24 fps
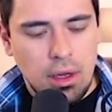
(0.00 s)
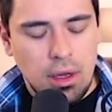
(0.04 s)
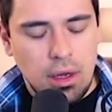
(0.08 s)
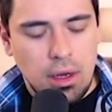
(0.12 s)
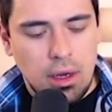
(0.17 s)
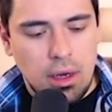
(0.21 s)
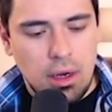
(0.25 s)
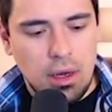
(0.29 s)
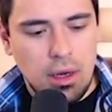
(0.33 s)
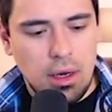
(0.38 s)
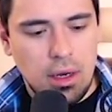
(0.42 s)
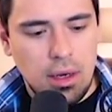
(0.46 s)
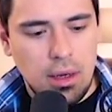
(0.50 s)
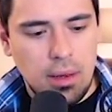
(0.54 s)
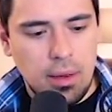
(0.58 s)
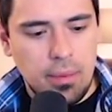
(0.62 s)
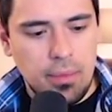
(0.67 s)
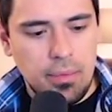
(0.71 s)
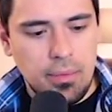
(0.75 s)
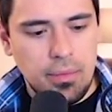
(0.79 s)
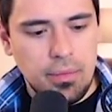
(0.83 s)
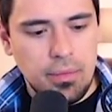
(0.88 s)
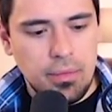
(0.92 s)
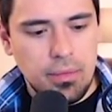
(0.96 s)

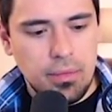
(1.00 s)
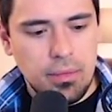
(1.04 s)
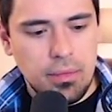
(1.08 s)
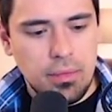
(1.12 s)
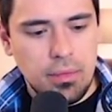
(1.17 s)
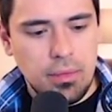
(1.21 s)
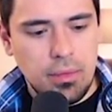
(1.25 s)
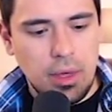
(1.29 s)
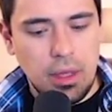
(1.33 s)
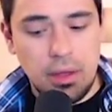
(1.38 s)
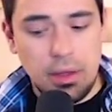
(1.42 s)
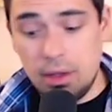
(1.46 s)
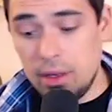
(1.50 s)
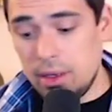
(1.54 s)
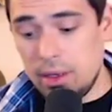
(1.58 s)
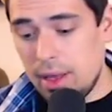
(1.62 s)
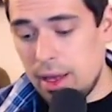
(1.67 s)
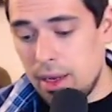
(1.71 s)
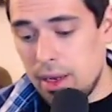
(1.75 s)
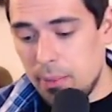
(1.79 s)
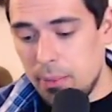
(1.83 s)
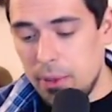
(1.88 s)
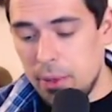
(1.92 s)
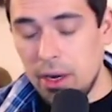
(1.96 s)
um, Other than
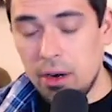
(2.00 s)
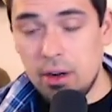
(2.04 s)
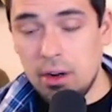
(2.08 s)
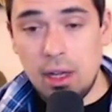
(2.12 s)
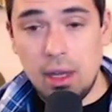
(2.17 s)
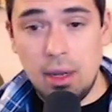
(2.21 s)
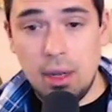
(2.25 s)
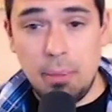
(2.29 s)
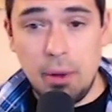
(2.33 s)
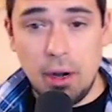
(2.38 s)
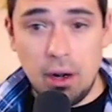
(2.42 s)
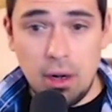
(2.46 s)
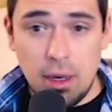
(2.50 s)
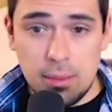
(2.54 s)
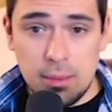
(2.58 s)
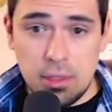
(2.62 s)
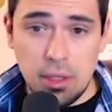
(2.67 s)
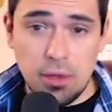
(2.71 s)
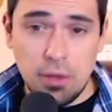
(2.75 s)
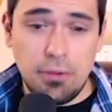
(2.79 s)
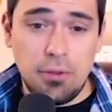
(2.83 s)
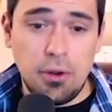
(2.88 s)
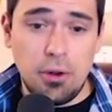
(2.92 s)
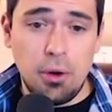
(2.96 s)
that, it paired up to
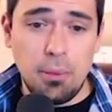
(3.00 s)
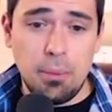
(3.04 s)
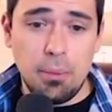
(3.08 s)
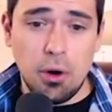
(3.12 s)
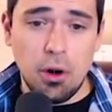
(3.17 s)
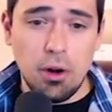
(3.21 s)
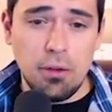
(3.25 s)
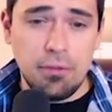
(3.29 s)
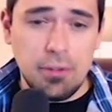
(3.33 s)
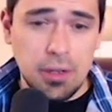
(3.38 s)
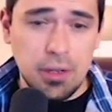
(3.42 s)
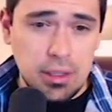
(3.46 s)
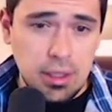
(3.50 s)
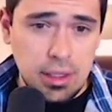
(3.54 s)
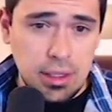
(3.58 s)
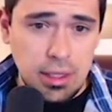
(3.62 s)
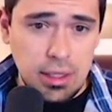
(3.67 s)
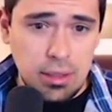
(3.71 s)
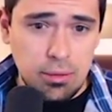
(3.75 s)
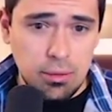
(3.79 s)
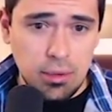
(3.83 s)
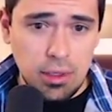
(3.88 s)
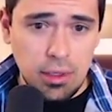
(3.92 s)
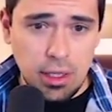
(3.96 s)
the phone
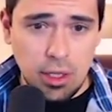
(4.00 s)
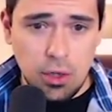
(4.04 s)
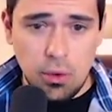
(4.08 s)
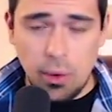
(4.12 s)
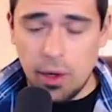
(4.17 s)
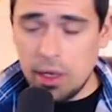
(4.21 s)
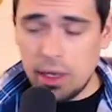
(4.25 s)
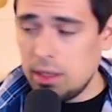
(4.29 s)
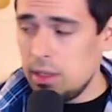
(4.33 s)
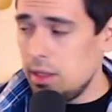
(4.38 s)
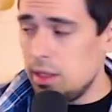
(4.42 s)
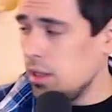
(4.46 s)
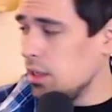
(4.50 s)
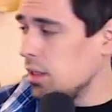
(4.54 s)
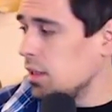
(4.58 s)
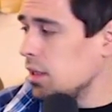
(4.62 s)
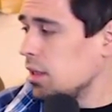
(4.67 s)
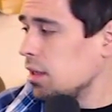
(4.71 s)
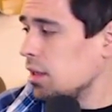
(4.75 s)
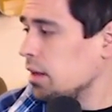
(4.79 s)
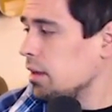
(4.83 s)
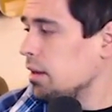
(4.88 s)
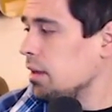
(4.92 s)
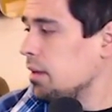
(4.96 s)
perfectly, really quickly.
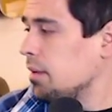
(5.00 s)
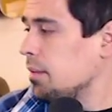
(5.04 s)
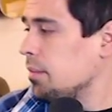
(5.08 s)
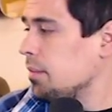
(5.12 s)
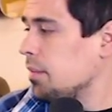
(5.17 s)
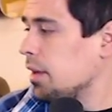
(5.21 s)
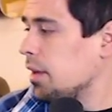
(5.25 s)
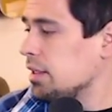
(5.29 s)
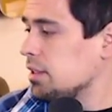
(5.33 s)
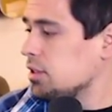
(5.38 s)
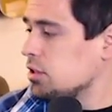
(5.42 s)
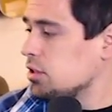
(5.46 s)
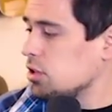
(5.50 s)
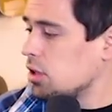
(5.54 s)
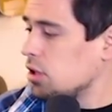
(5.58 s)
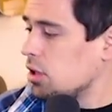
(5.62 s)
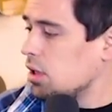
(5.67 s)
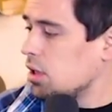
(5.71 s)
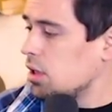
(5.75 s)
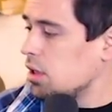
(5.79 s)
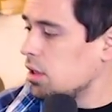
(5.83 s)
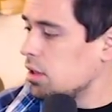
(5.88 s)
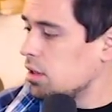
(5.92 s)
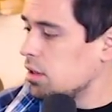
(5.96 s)
I
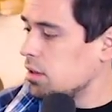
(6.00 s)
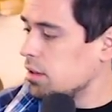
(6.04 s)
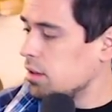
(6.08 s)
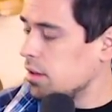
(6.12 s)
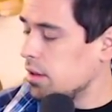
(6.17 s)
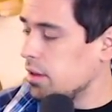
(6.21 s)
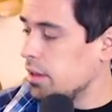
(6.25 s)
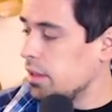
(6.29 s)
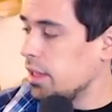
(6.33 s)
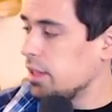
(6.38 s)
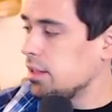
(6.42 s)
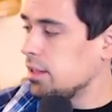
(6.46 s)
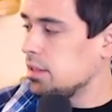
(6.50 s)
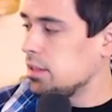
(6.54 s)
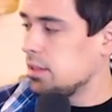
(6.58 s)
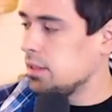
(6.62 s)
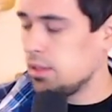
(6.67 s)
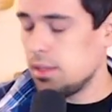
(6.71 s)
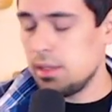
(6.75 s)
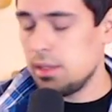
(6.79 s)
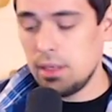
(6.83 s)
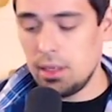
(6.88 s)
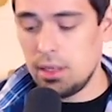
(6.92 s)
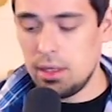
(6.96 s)
saw that
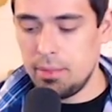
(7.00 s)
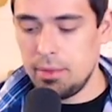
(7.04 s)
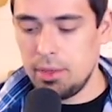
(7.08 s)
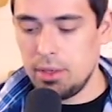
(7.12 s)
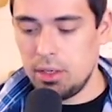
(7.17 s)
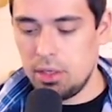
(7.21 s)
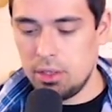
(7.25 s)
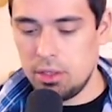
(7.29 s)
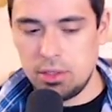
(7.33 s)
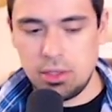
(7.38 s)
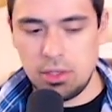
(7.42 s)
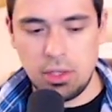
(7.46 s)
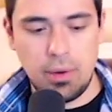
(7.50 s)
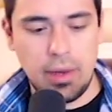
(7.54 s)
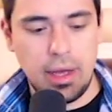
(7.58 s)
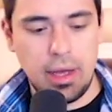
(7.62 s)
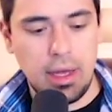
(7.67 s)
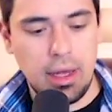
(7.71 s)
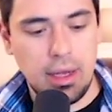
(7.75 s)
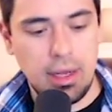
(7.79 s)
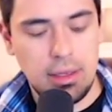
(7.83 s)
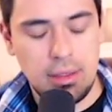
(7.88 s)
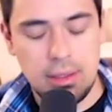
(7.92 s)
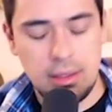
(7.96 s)
it also
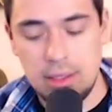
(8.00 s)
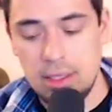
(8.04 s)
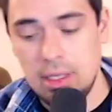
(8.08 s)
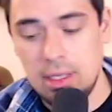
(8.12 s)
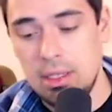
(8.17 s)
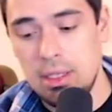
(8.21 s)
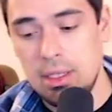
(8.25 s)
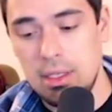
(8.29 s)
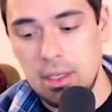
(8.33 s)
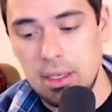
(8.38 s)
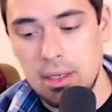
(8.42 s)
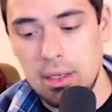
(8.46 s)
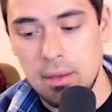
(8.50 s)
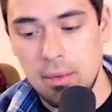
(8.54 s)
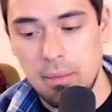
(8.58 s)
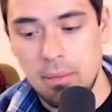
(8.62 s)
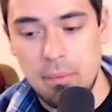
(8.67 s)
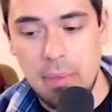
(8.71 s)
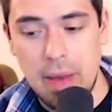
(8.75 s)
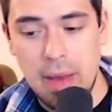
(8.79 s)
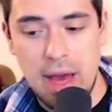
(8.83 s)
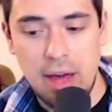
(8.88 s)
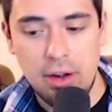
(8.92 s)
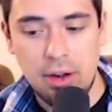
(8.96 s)
had the
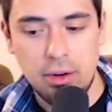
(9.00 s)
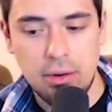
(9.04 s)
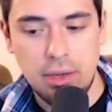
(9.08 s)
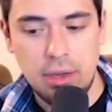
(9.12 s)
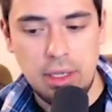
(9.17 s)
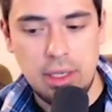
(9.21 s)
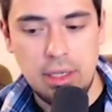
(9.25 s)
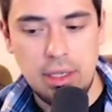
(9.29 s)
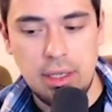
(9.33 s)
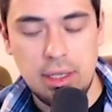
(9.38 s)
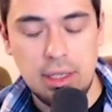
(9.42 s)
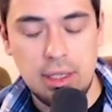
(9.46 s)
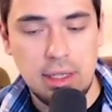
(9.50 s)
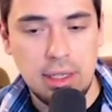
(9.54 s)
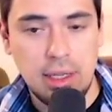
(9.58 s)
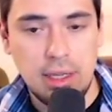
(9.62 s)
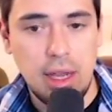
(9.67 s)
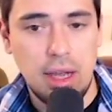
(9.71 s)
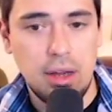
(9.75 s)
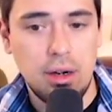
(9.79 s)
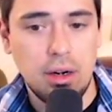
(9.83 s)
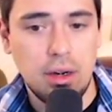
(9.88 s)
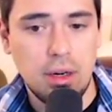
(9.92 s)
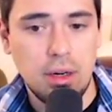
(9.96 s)
battery
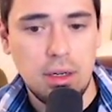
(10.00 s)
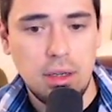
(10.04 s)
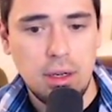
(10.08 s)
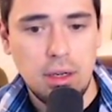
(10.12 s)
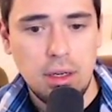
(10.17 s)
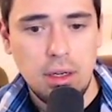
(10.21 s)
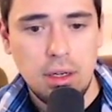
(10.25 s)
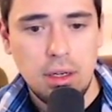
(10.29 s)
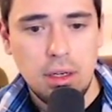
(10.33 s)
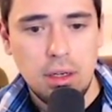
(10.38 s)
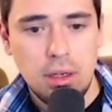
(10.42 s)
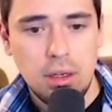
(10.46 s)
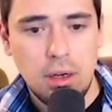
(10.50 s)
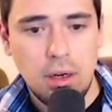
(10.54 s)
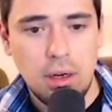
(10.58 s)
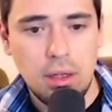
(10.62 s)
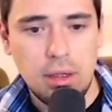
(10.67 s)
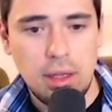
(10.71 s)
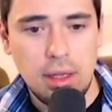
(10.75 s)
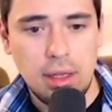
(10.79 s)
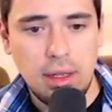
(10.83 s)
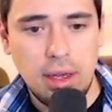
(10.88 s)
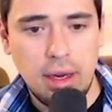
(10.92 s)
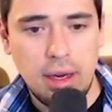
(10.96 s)
indicator
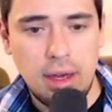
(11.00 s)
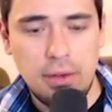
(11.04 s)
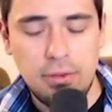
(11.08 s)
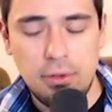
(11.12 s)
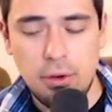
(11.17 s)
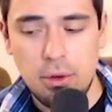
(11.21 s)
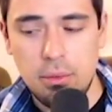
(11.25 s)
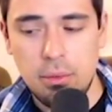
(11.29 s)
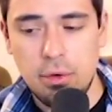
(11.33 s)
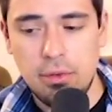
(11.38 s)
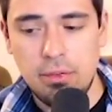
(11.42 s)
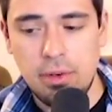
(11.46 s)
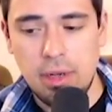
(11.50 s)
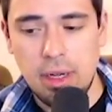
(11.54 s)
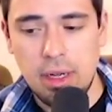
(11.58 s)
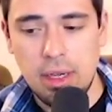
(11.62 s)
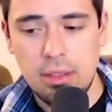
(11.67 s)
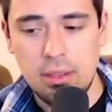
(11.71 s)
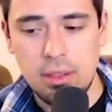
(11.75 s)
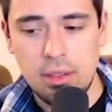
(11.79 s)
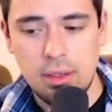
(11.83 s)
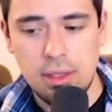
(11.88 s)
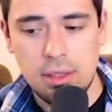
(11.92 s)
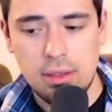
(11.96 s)
that the iPhone
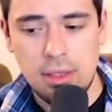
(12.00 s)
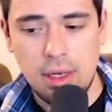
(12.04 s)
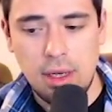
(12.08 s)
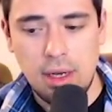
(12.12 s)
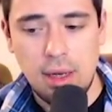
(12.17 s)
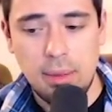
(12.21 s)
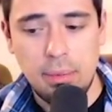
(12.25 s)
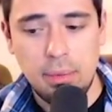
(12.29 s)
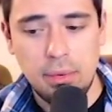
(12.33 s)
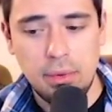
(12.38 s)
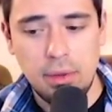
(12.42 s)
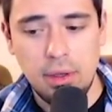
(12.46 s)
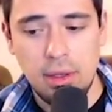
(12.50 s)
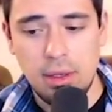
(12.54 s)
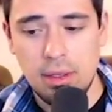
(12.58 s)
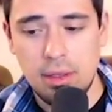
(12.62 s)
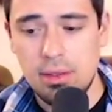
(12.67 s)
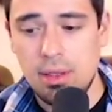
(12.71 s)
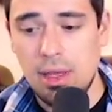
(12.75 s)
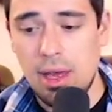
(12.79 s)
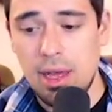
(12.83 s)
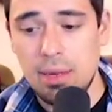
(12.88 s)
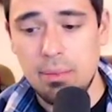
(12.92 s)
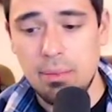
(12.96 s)
provides on the top.
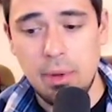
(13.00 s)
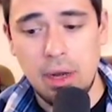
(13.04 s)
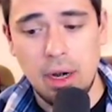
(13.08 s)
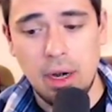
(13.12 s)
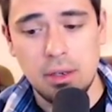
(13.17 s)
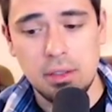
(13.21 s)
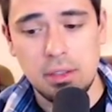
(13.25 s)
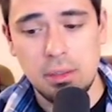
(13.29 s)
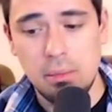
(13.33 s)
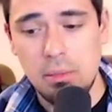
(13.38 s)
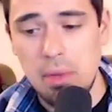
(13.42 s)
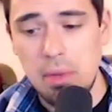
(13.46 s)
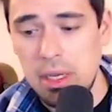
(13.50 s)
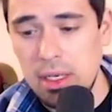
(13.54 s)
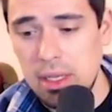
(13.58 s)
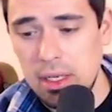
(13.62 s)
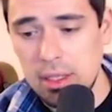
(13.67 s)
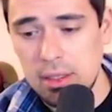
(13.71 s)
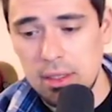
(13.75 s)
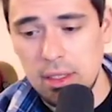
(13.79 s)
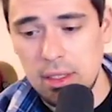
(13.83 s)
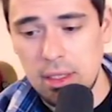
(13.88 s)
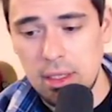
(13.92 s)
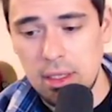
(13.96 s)
That pairs
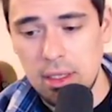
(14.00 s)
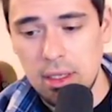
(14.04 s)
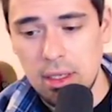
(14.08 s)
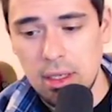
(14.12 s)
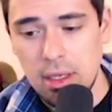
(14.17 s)
immediately.